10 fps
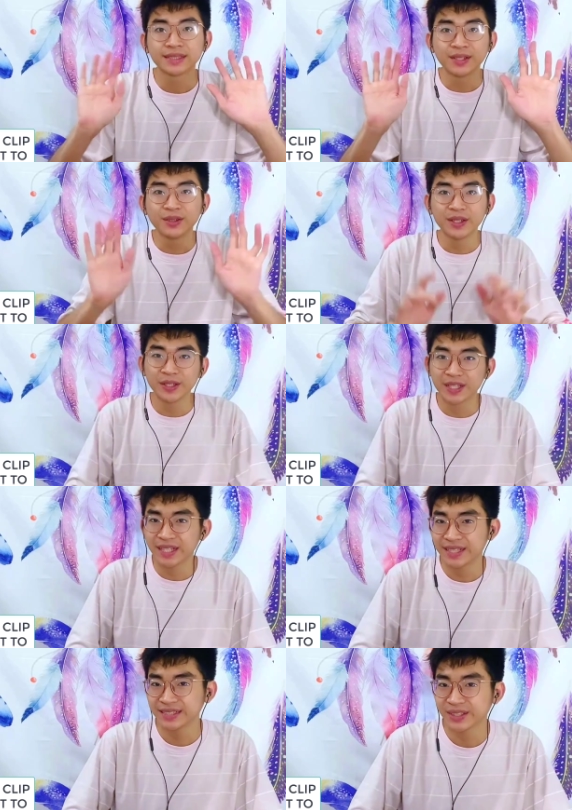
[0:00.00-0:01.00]
So hello you
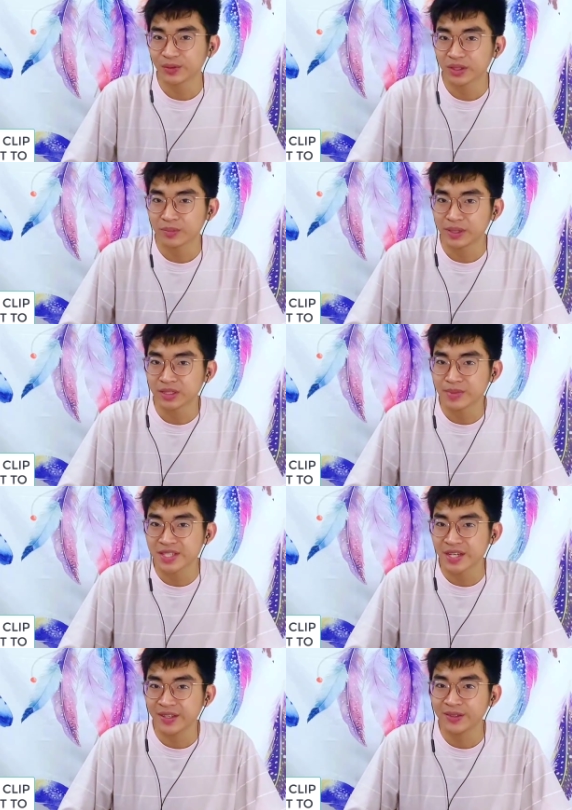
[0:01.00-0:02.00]
guys, so welcome back to my
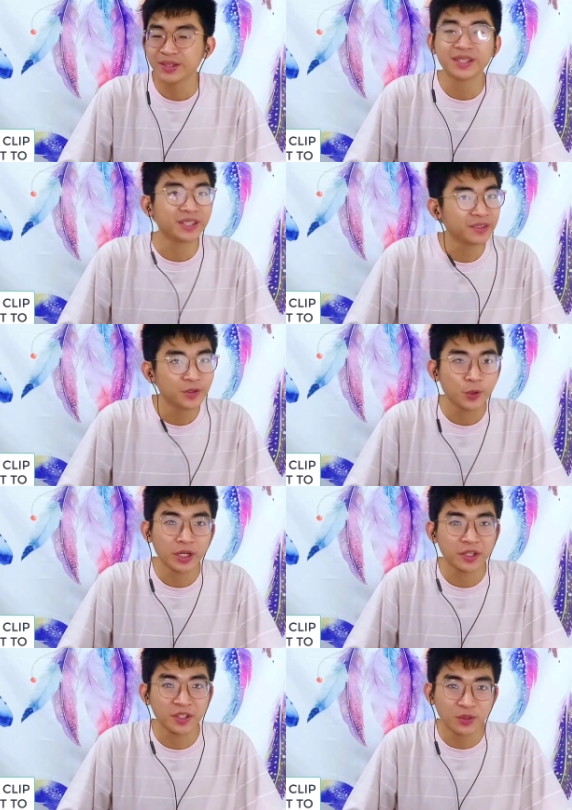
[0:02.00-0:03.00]
channel and if you are
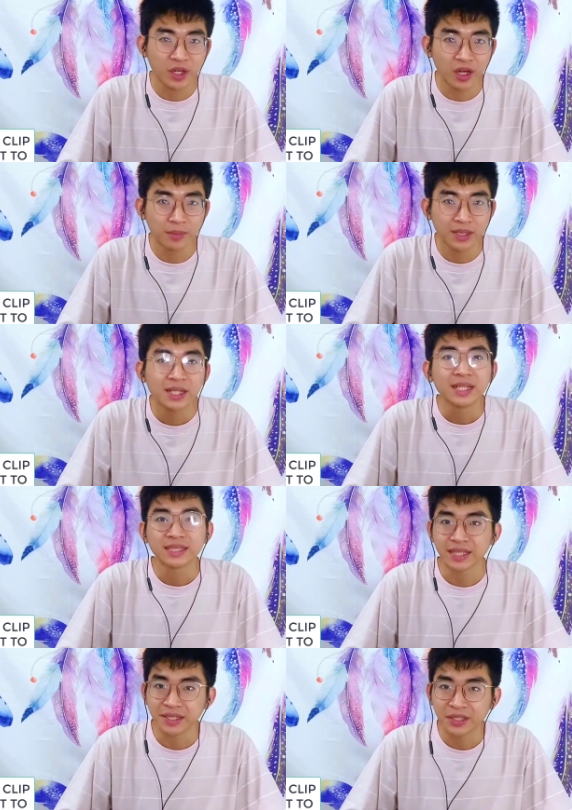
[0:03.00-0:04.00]
a newcomer,
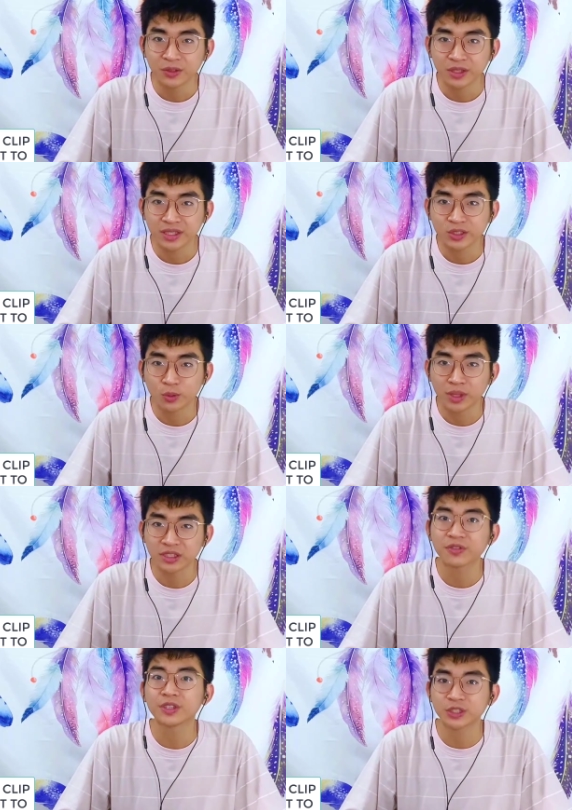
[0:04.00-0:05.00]
thank you you guys so
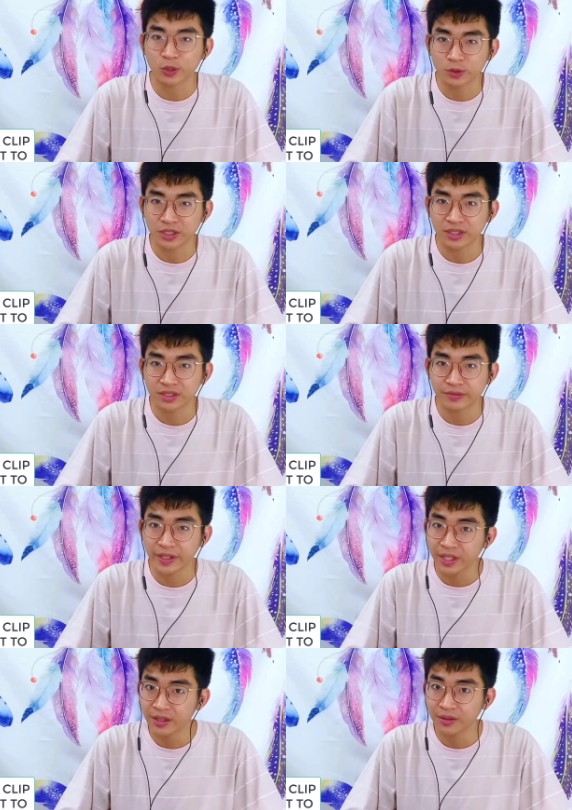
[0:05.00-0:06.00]
much for choosing this
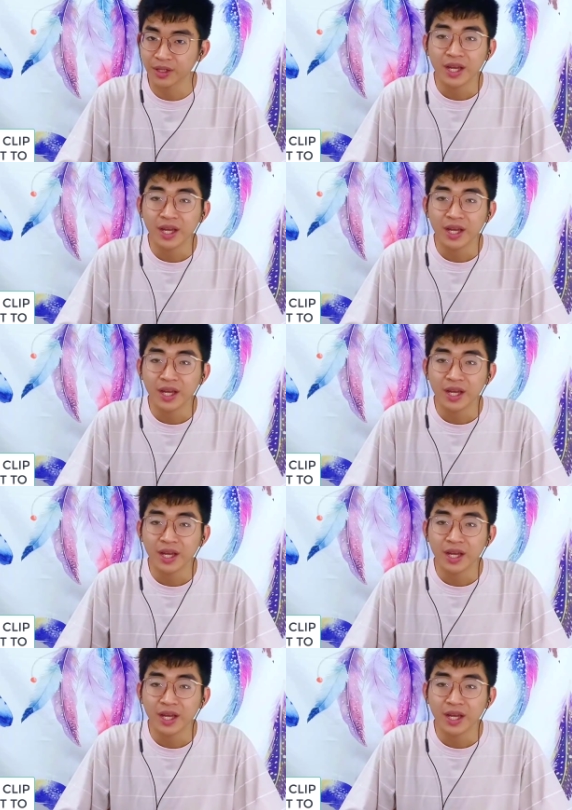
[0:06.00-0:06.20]
video.